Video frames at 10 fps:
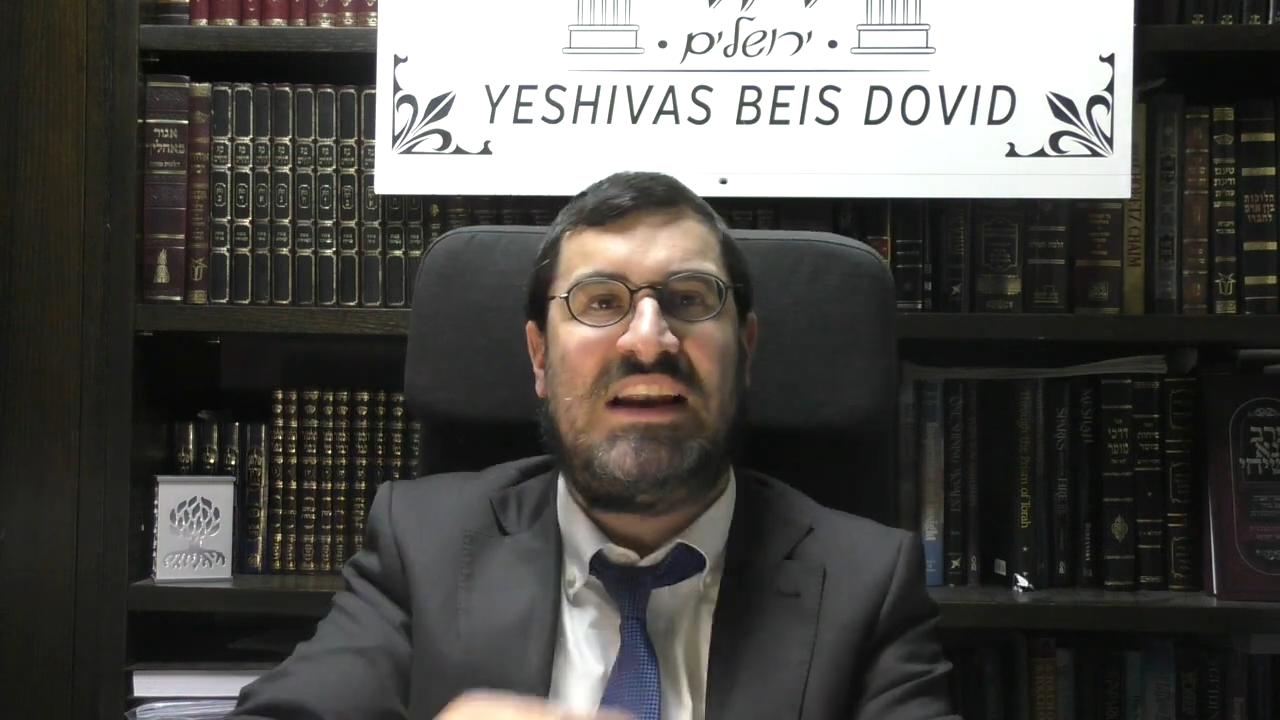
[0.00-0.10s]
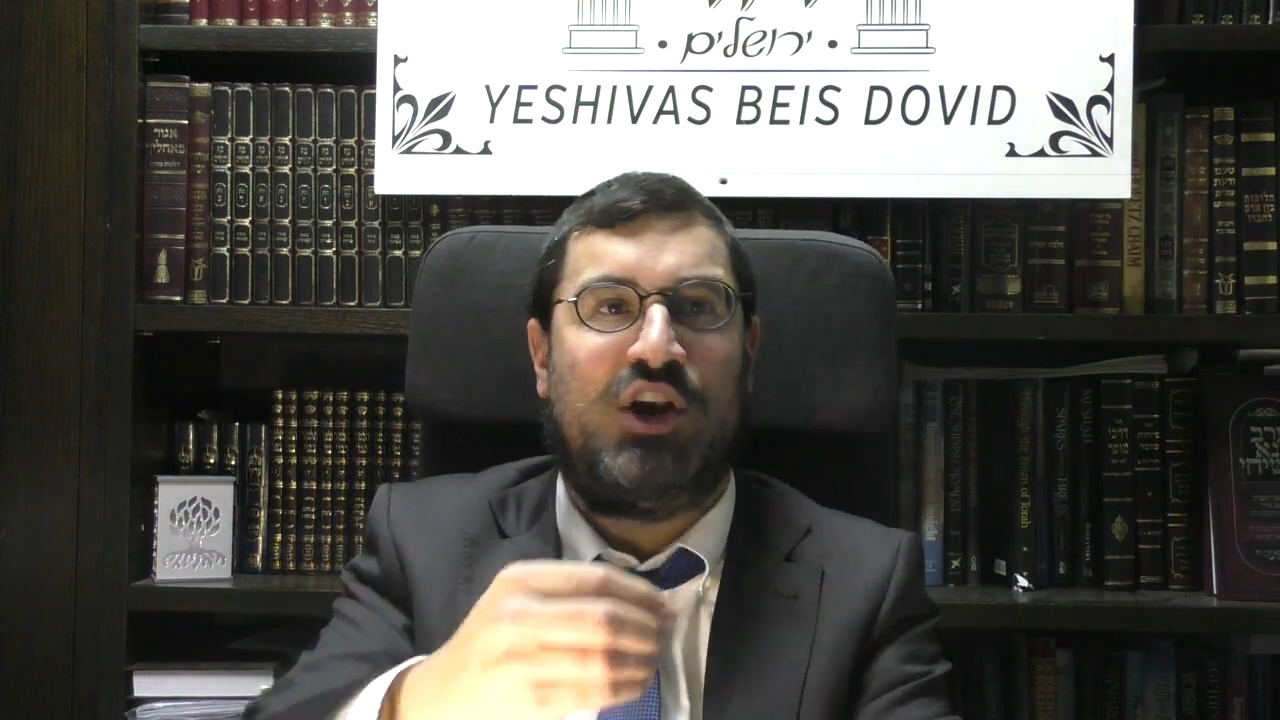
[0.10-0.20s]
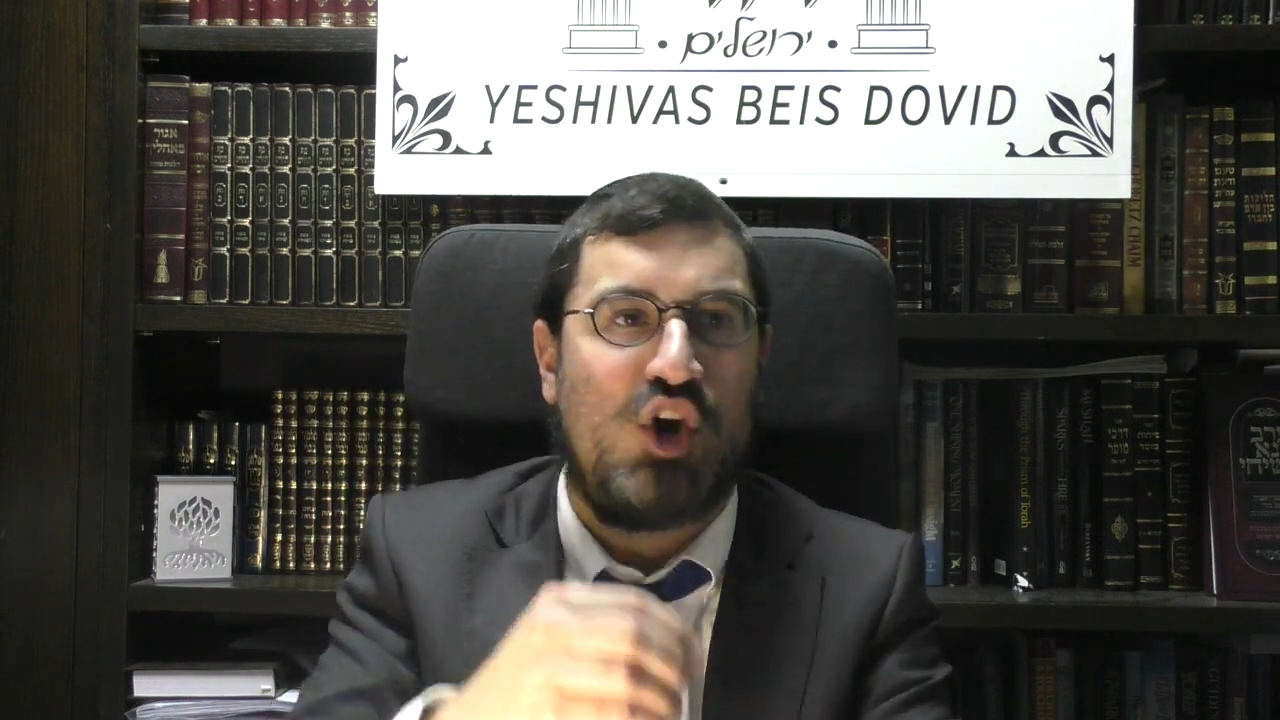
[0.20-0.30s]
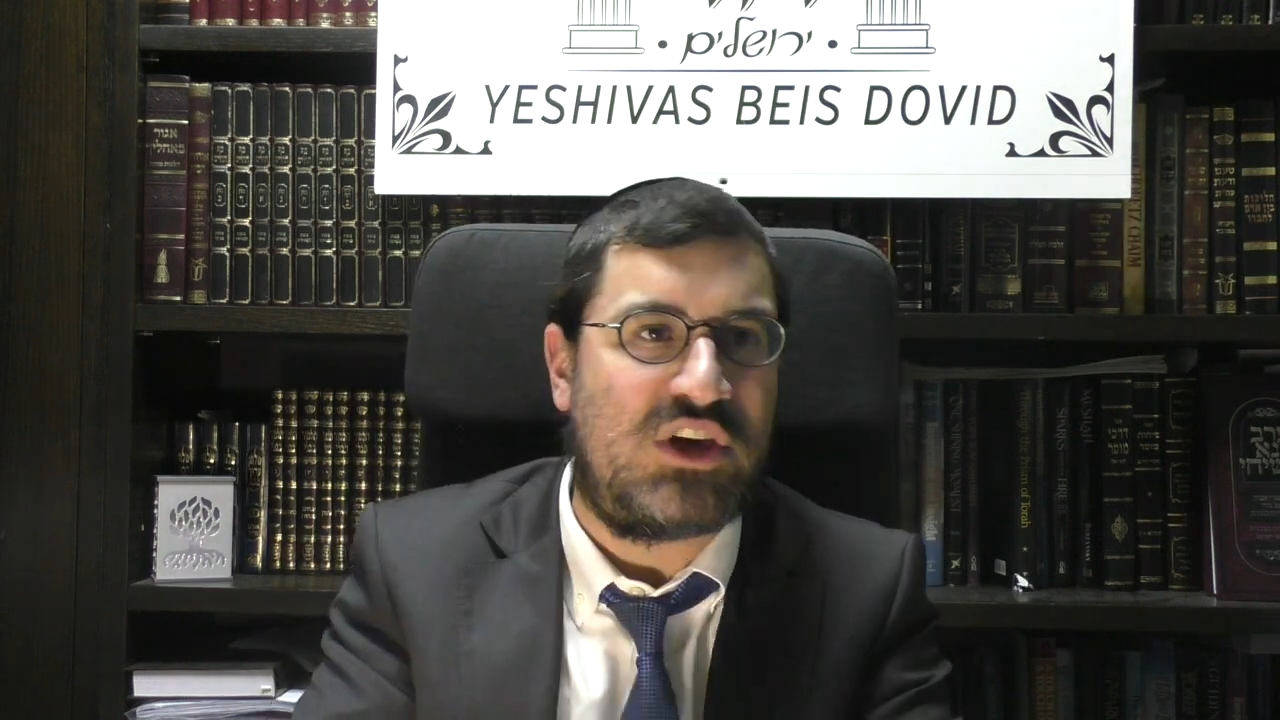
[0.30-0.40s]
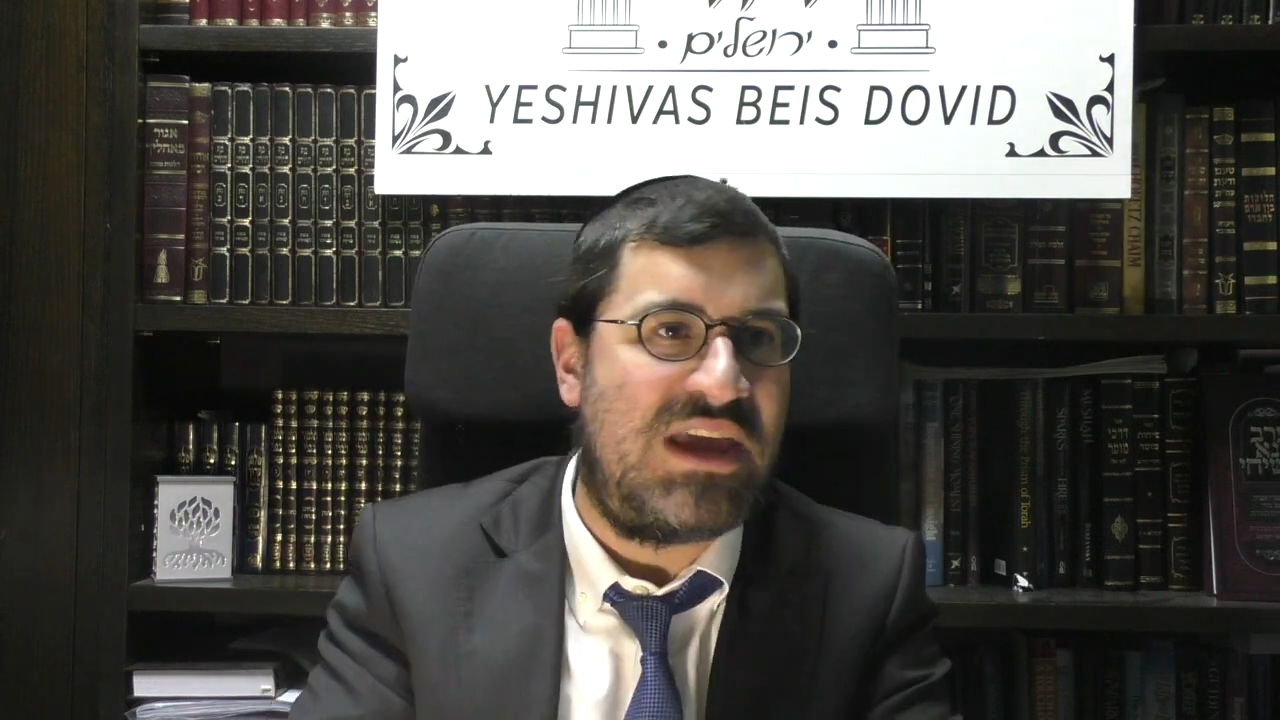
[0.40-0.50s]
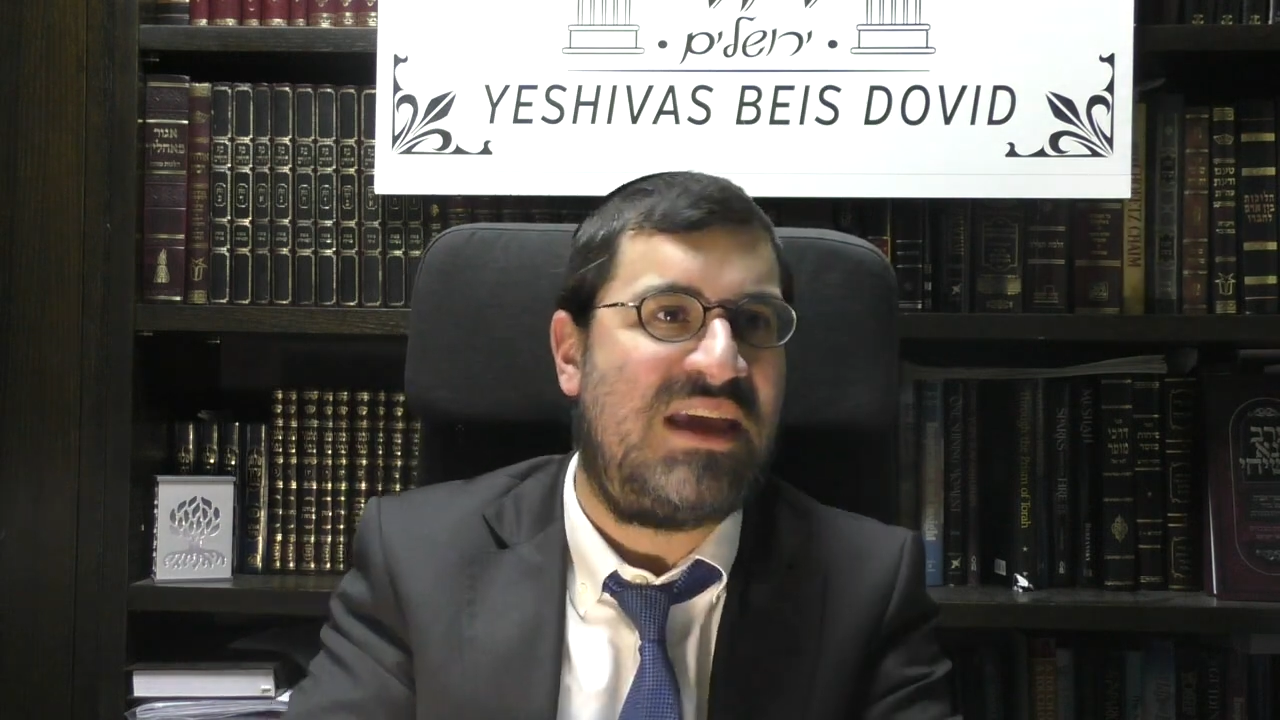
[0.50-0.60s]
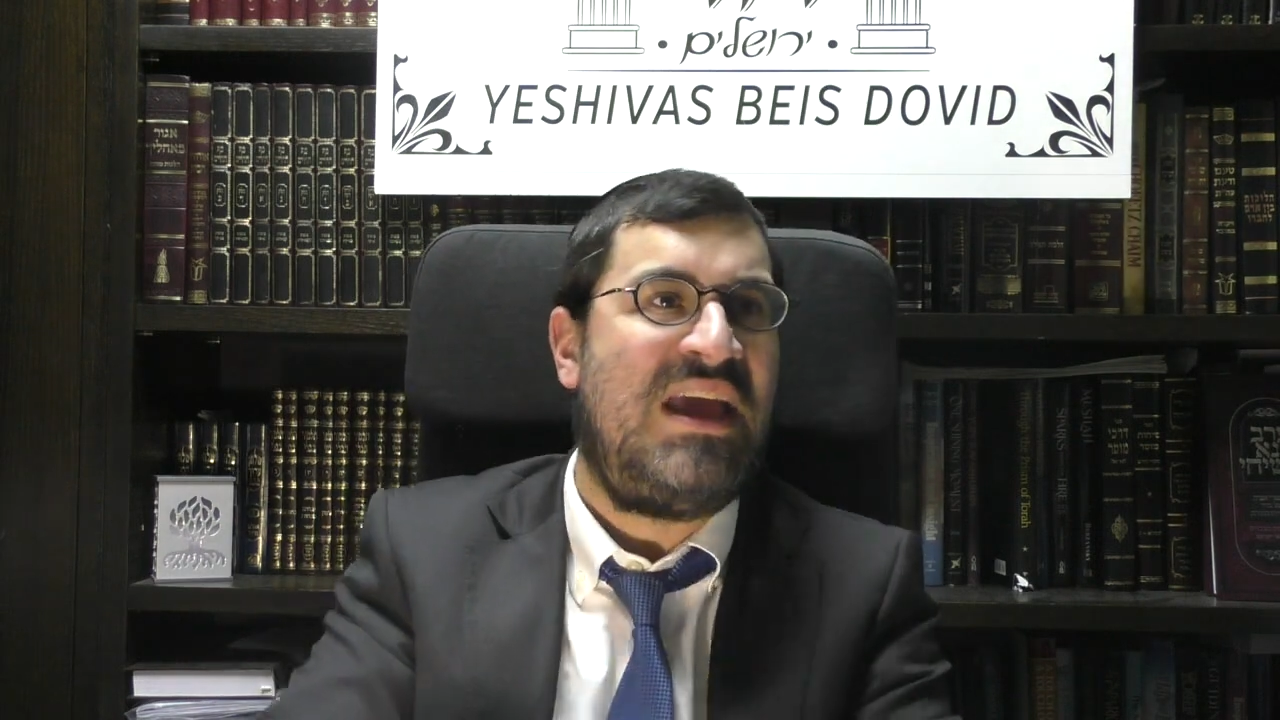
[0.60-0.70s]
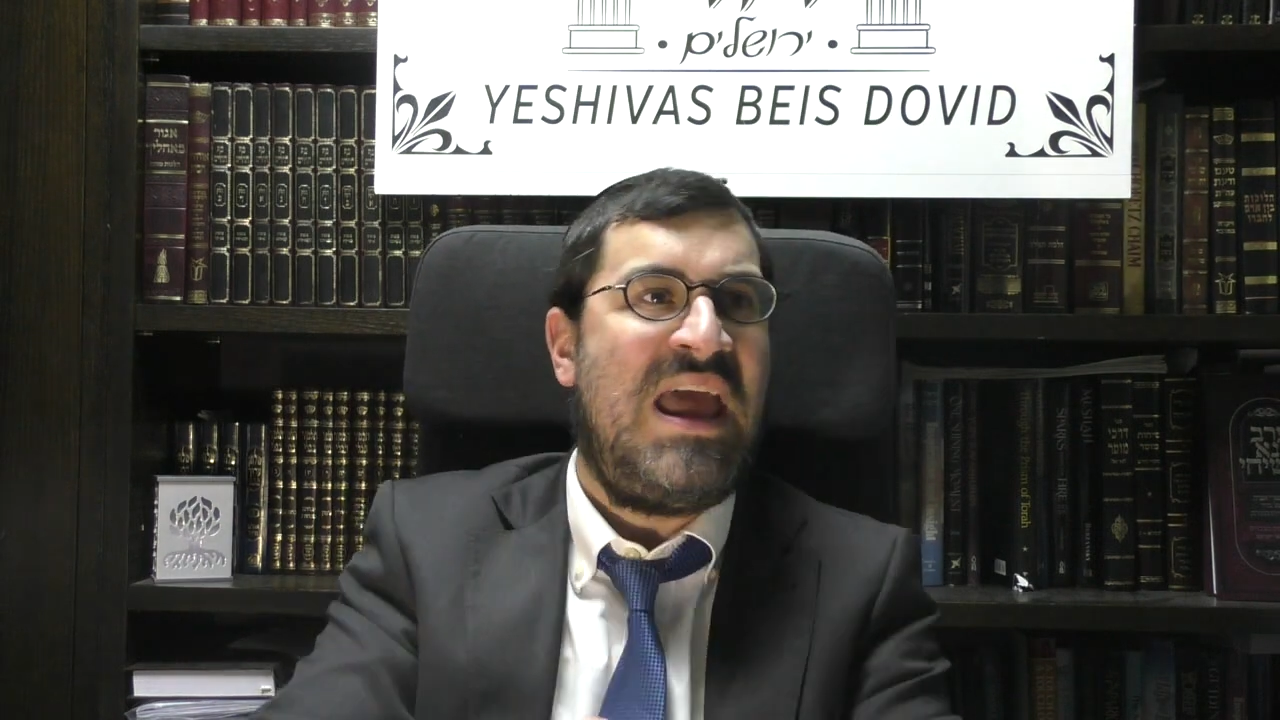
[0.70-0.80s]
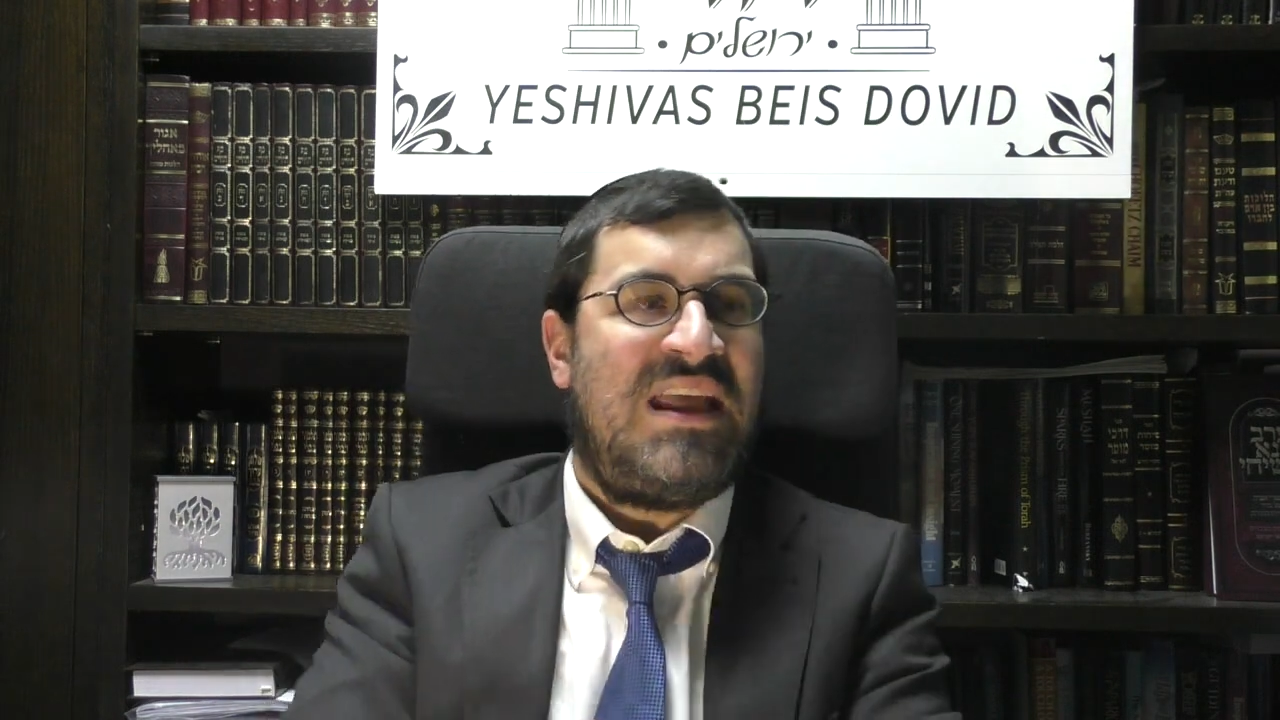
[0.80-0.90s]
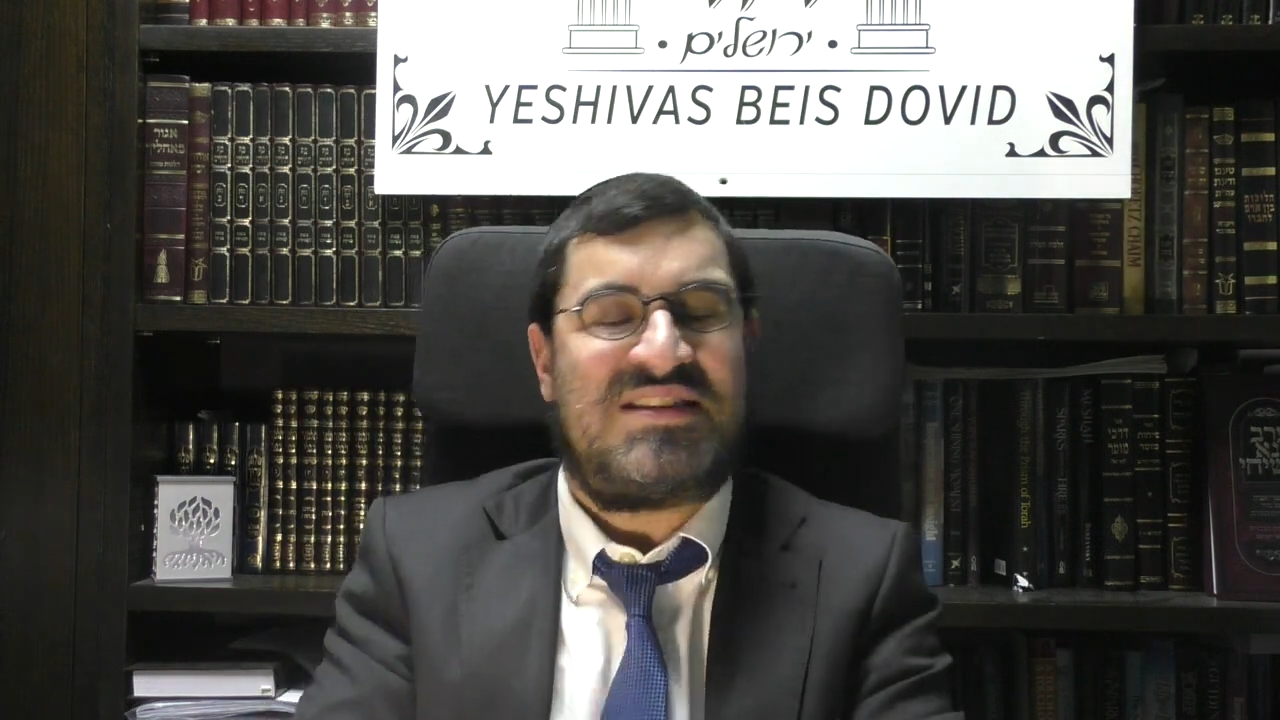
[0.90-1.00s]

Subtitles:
looking